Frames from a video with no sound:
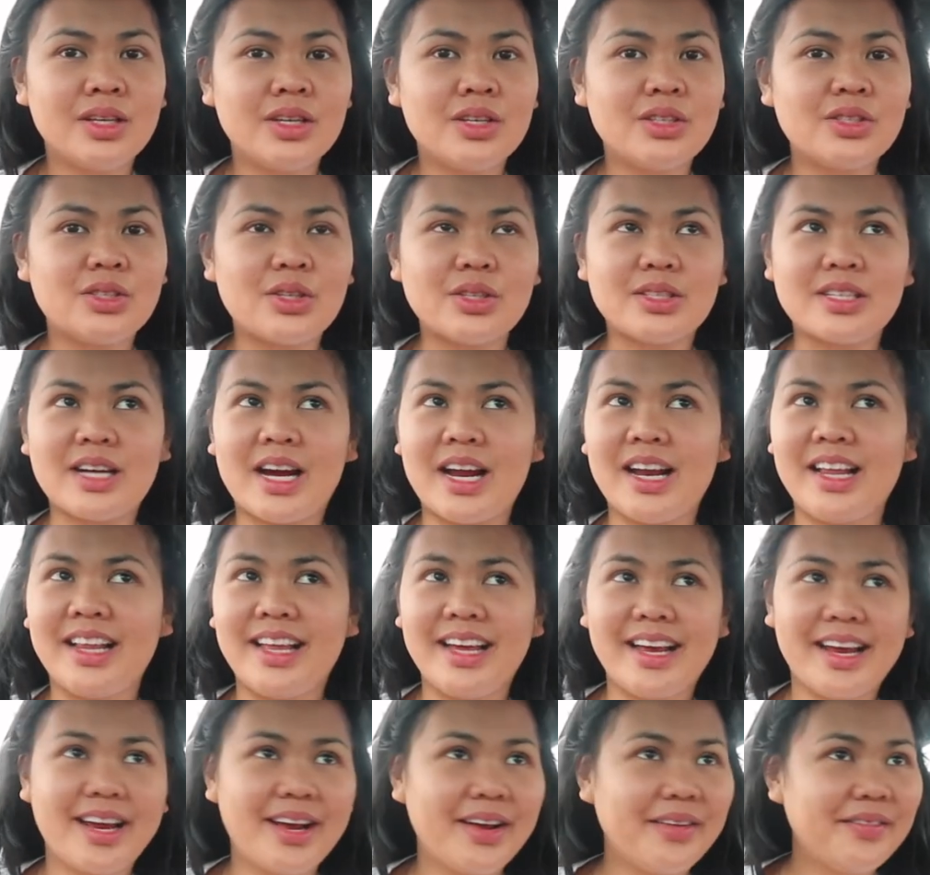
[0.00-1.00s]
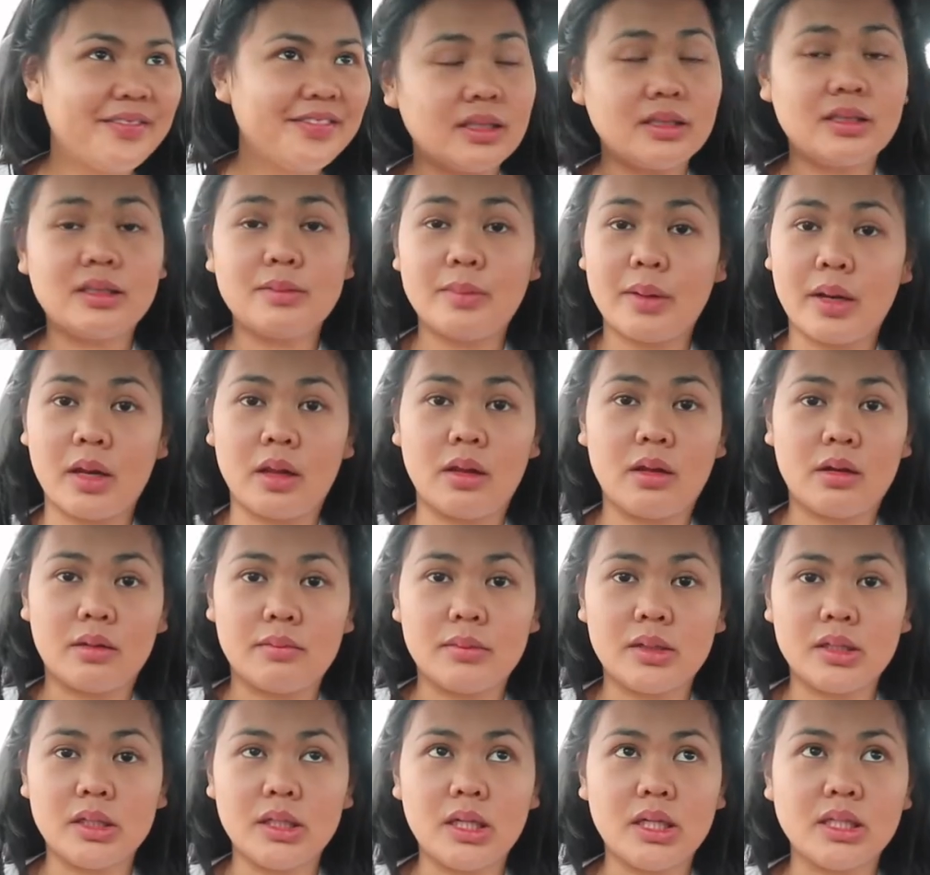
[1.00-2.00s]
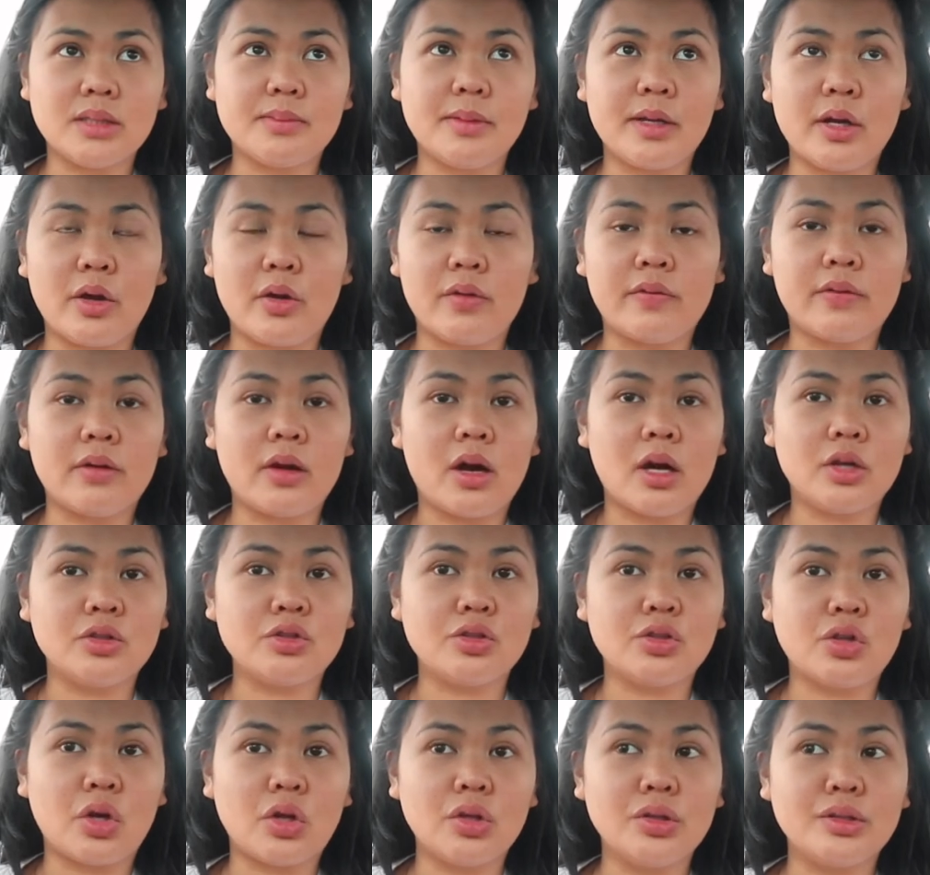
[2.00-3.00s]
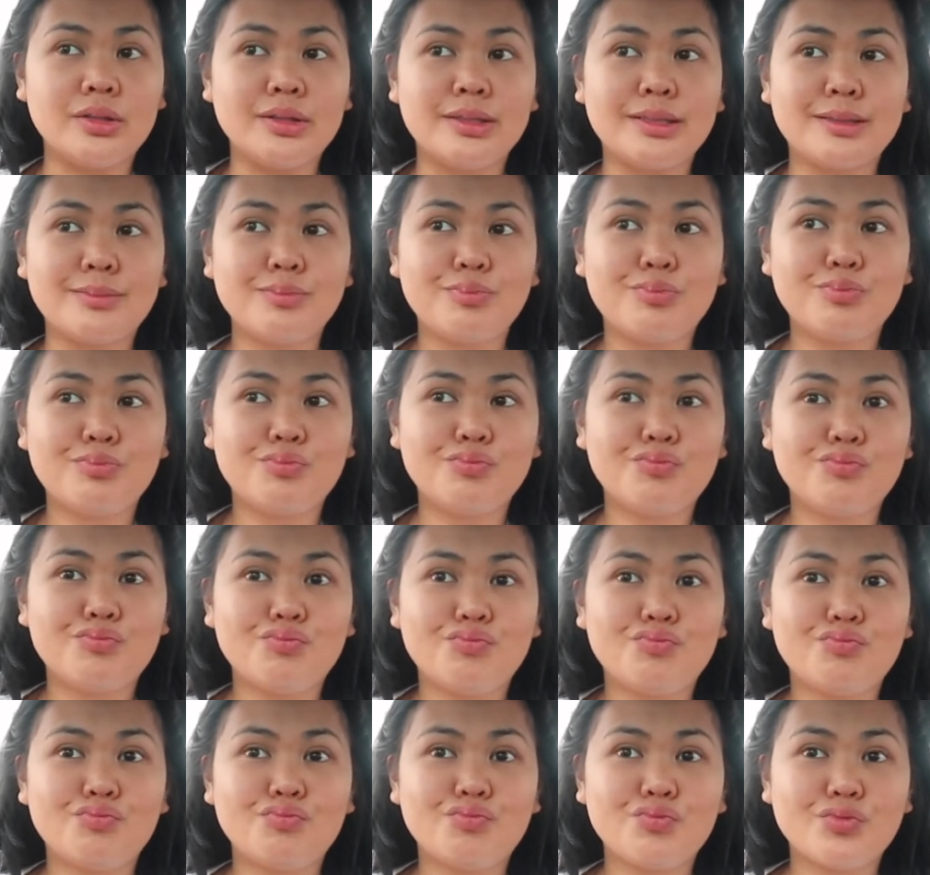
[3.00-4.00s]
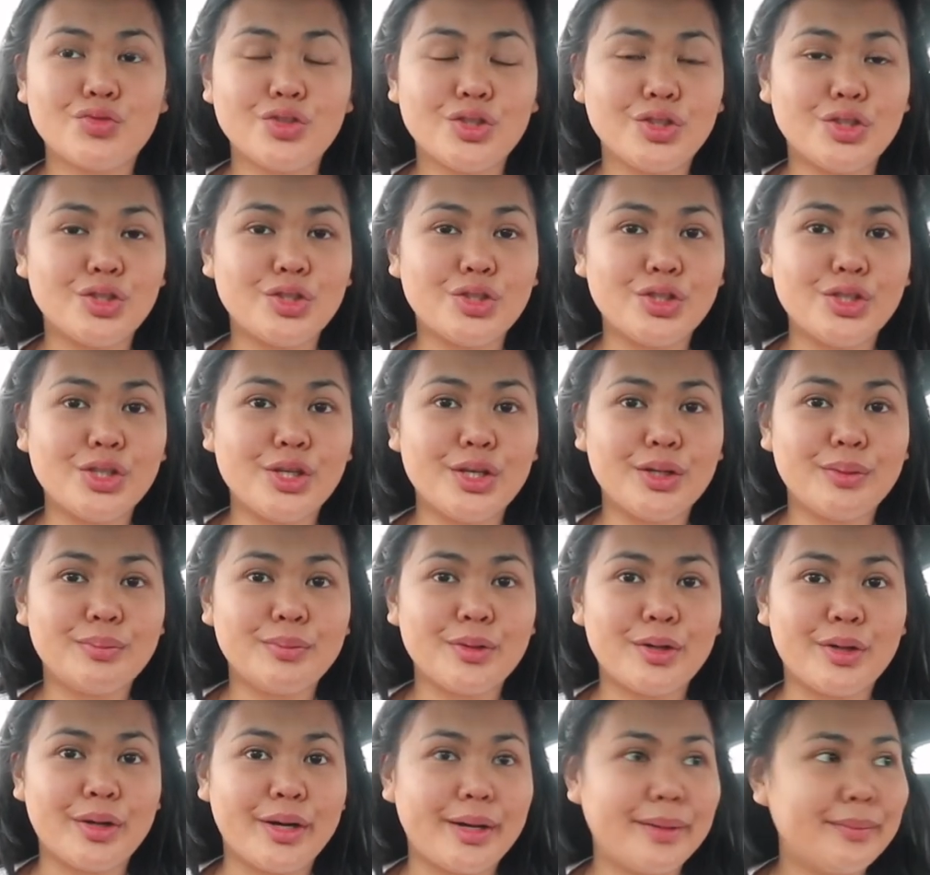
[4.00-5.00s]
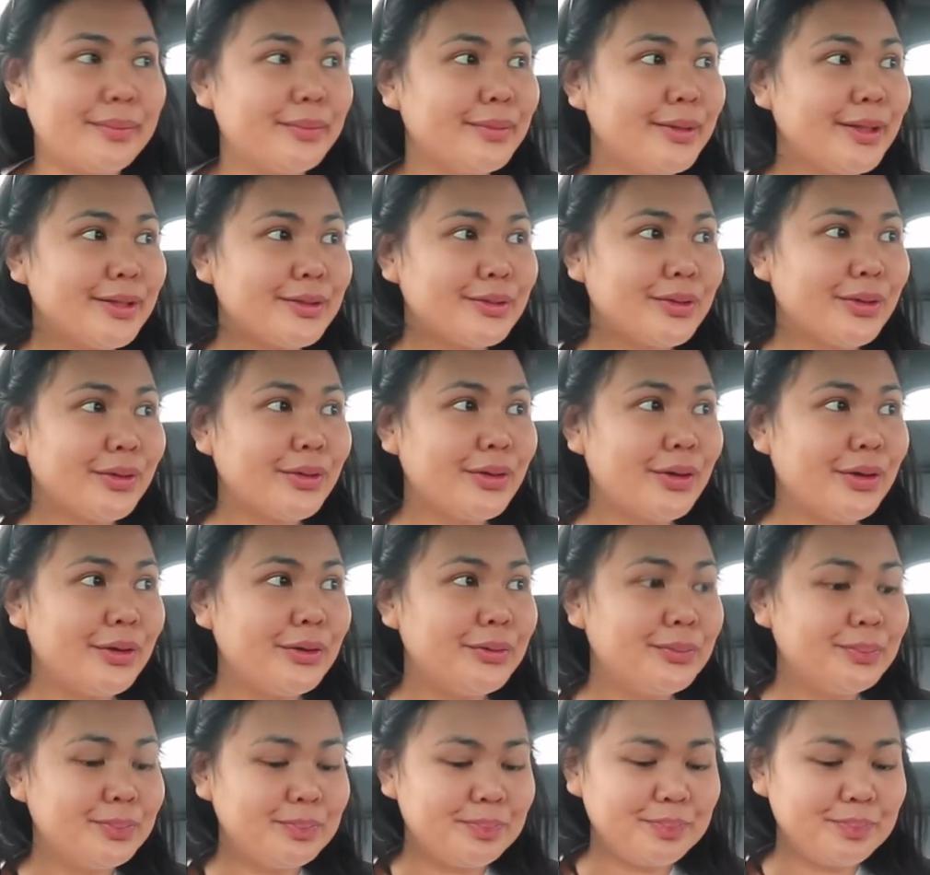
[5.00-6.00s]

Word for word: So it's kind of like, I spent a lot of money. I spent over a hundred dollars. So yeah, alright, let's go home.